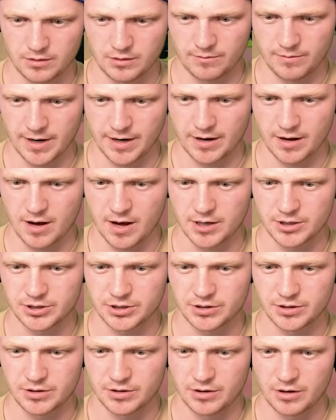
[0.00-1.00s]
Oh, my gosh.
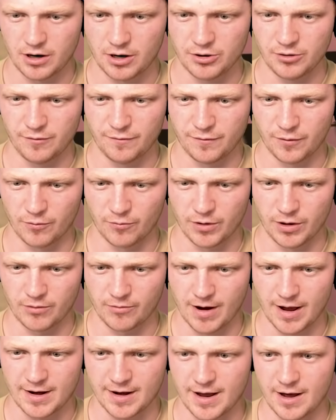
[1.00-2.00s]
Are you for real
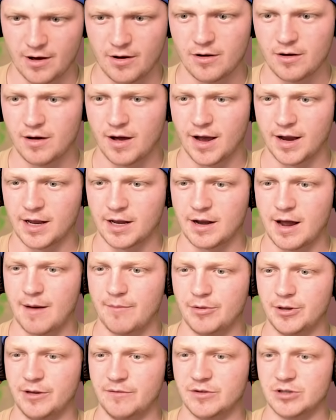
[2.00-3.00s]
right now? I cannot
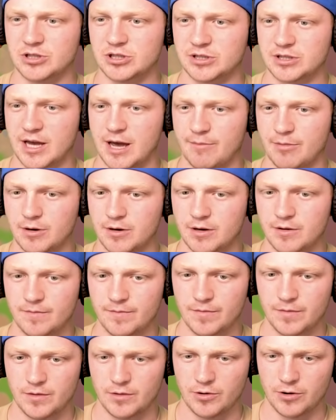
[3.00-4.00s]
believe this just happened.
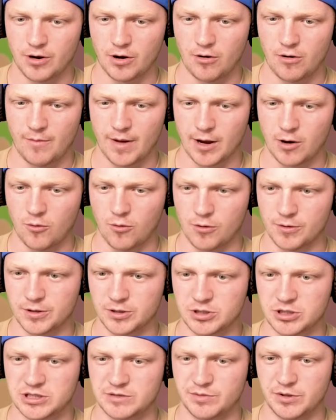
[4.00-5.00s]
Look at all my corn
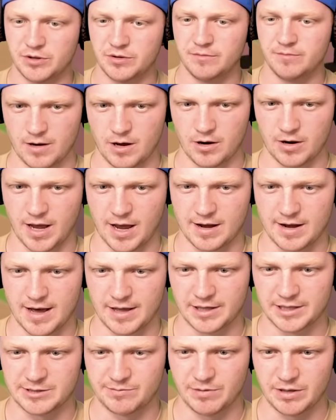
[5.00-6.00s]
that just spilled. Okay, now
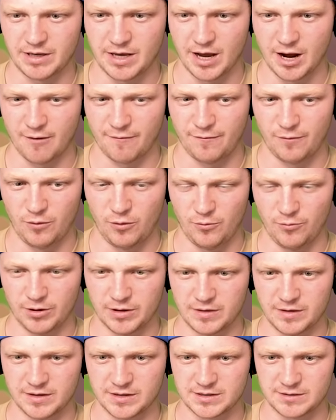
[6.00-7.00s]
let's be careful
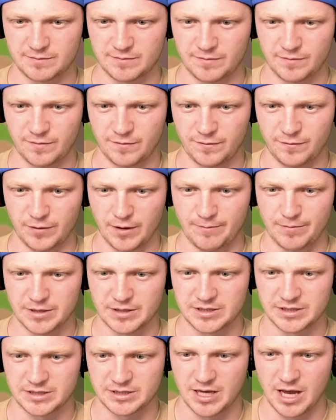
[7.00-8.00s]
with this flippin'
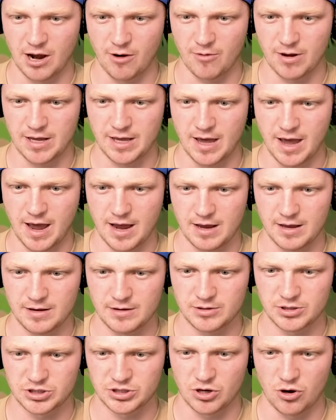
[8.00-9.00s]
scary gate.
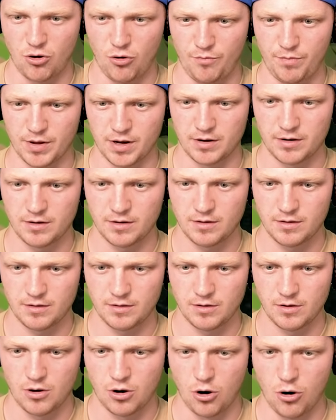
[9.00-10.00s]
Just open.
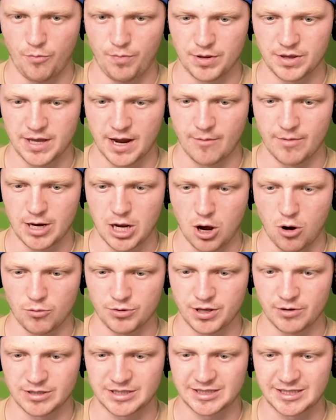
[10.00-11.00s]
Open. There we go.
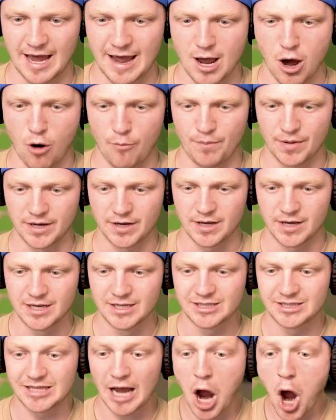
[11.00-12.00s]
There, stay open.
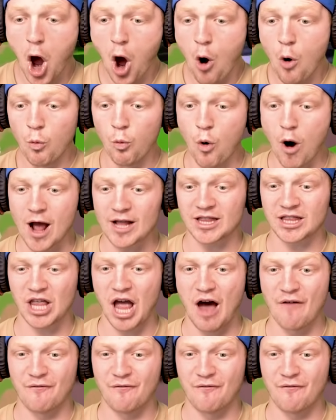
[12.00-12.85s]
Stay. What the